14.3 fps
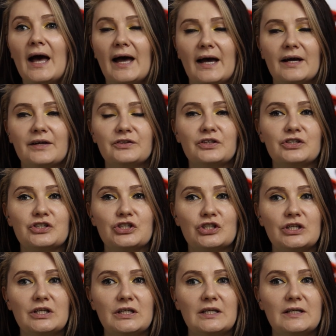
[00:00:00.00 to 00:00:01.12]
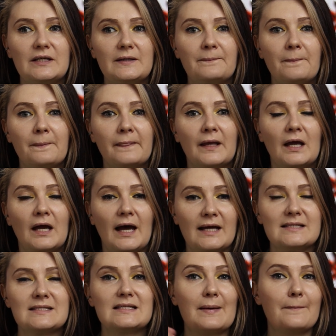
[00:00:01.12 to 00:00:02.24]
and she
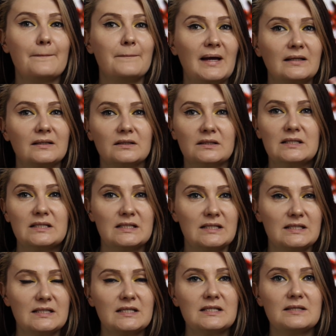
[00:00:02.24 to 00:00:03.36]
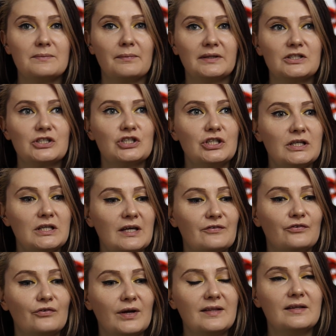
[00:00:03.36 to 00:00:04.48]
has some mental diseases, but she
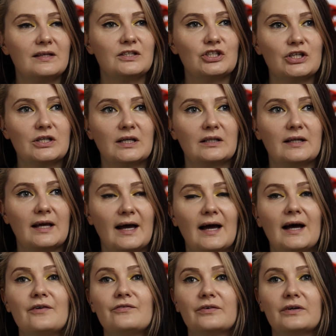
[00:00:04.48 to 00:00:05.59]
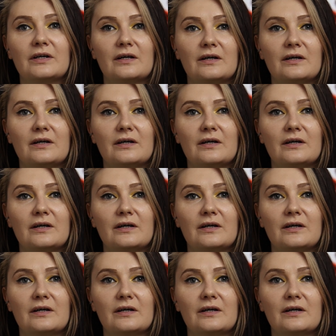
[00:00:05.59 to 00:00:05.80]
afraid that she can have